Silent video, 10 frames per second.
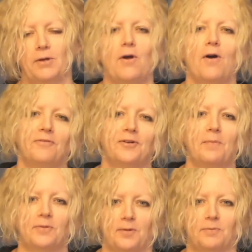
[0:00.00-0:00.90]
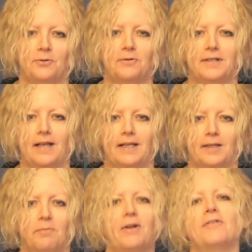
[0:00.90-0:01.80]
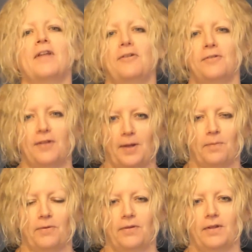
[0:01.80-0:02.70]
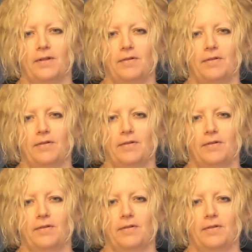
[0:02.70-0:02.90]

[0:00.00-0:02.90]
going to offer up some storytelling presentation tips